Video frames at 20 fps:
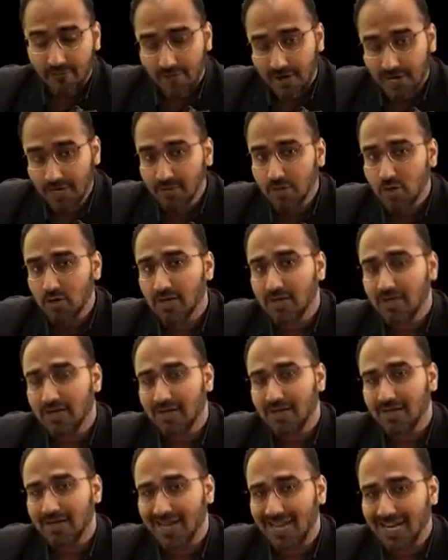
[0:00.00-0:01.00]
One
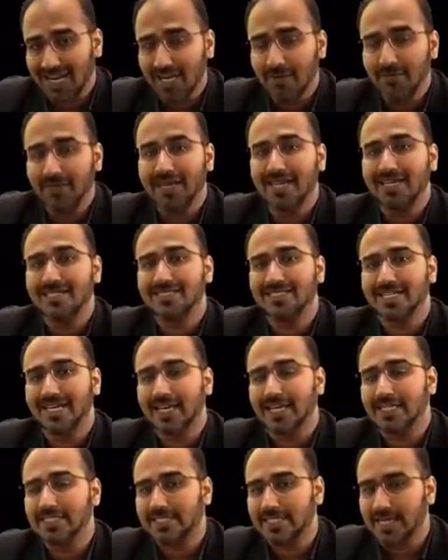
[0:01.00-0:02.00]
more LMA is
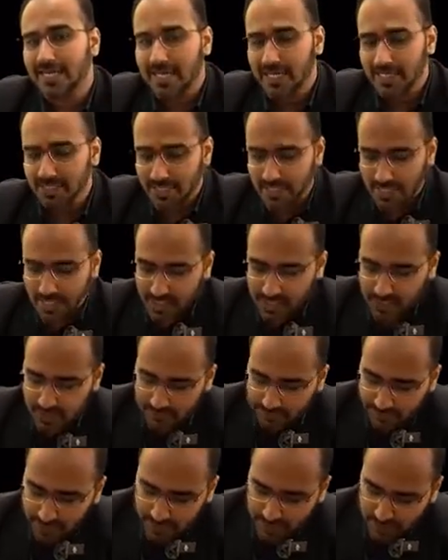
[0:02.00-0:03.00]
there in second
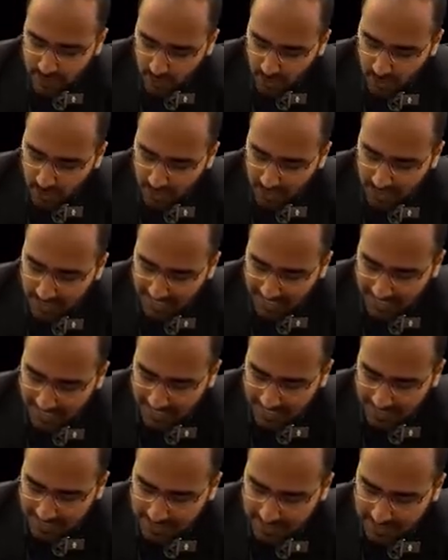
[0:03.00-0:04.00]
generation, which is called
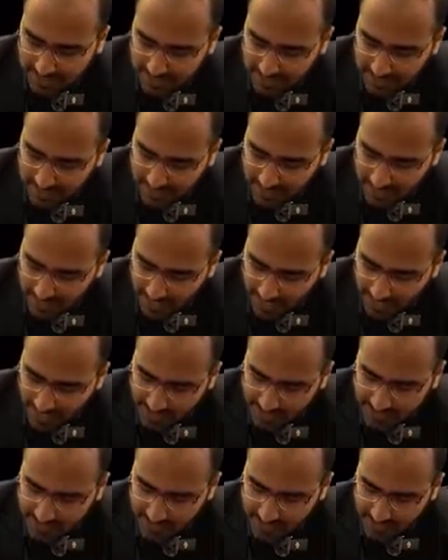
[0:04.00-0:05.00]
as
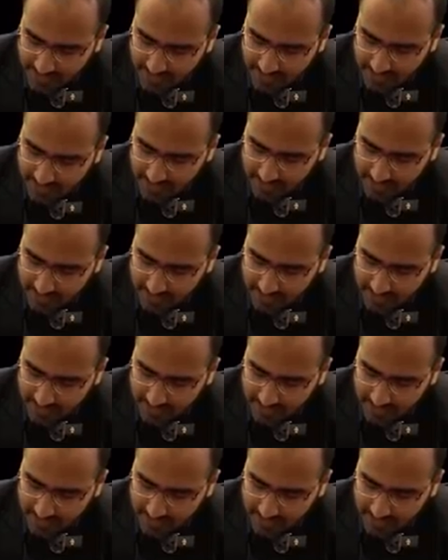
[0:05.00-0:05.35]
iGel.